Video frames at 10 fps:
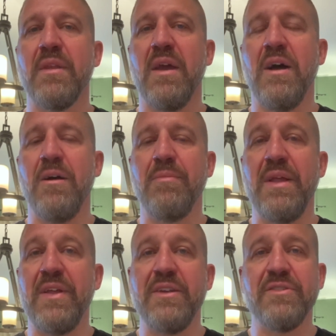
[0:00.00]

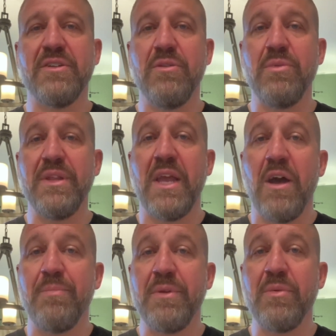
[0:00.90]
And that is going to really
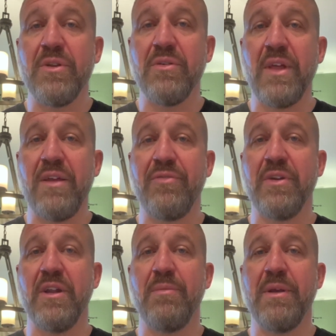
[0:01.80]
help you in your life.
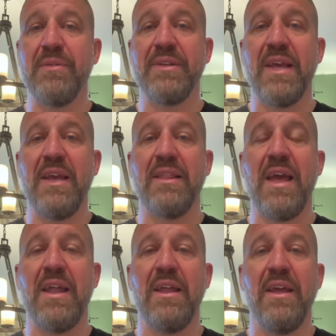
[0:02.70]
You're going to be able to take
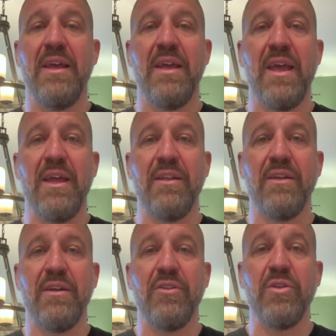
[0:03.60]
that
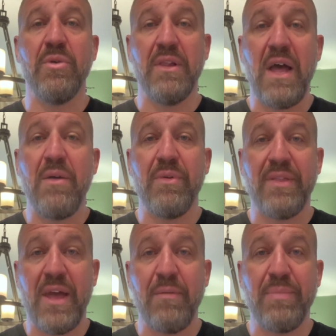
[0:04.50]
and do a lot with
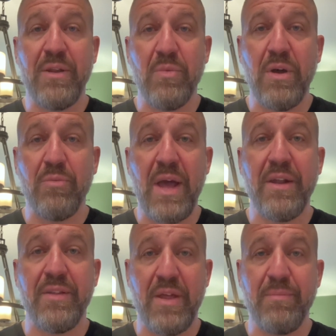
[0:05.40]
that, being
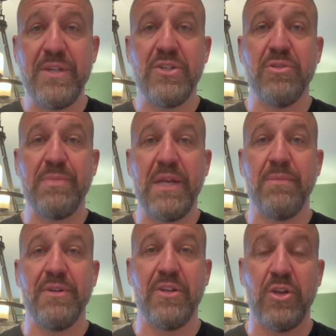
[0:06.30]
well-rounded. That means you'll be
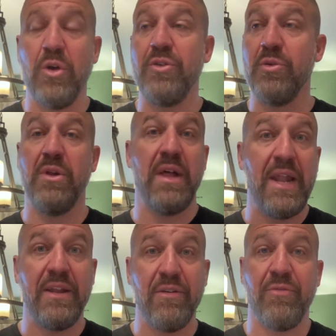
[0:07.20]
able to go do a lot
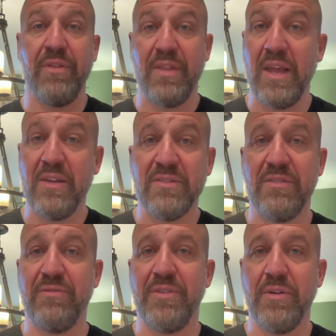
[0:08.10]
of different things
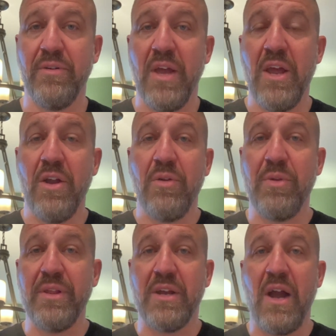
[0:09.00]
and feel
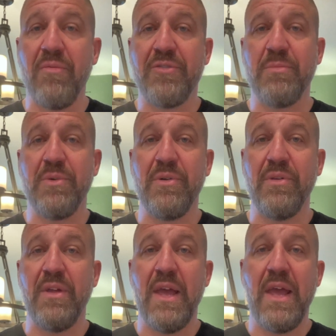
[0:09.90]
really
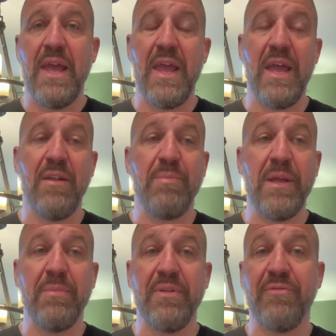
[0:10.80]
comfortable and be
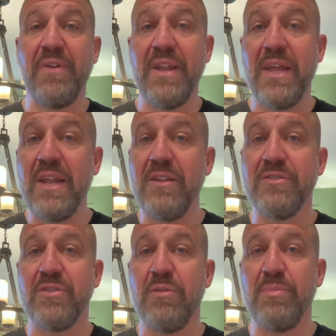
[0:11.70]
able to fit in
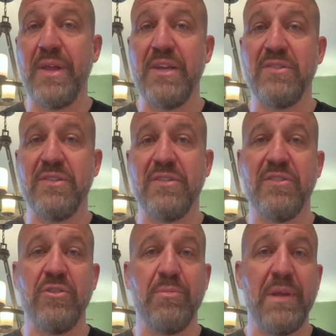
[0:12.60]
certain
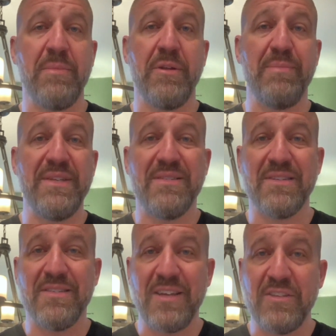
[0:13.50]
places, and you'll be able to be
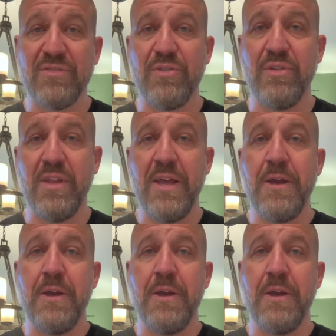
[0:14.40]
successful